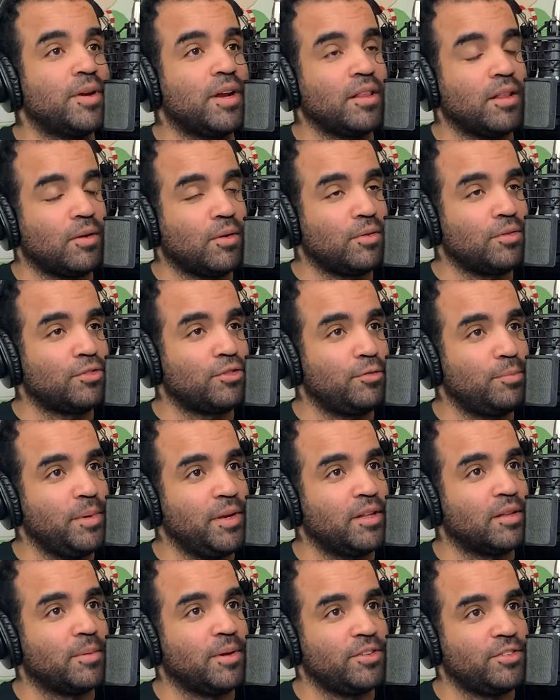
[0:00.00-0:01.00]
on that whole
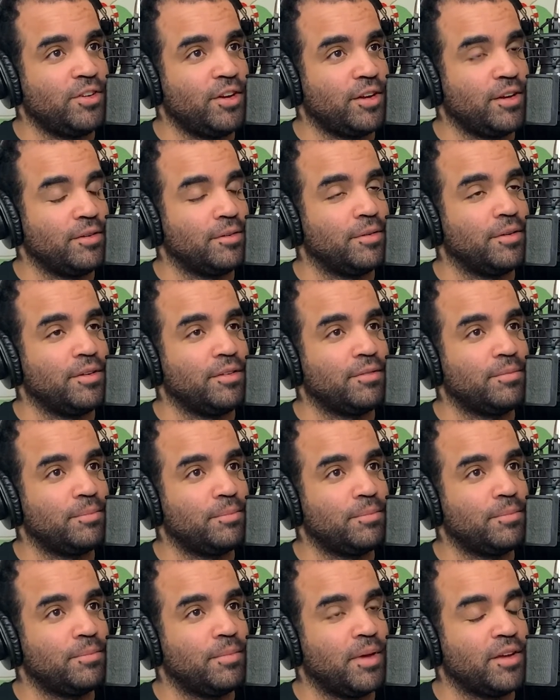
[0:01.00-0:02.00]
spiel about chicken grease
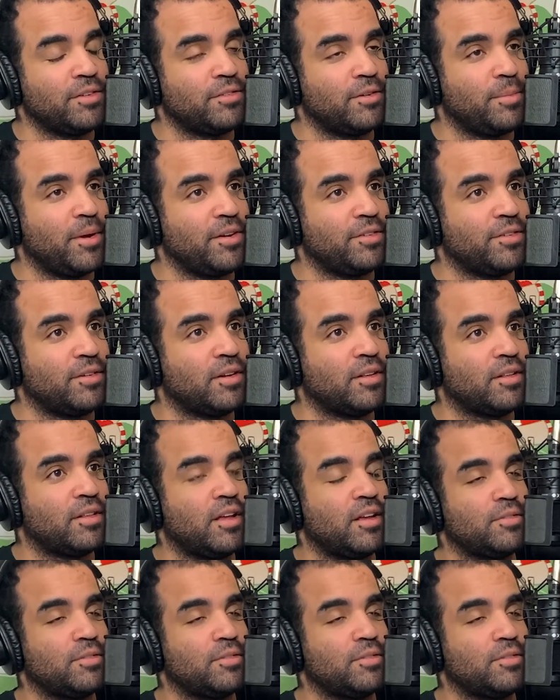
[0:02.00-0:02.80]
masturbation on the last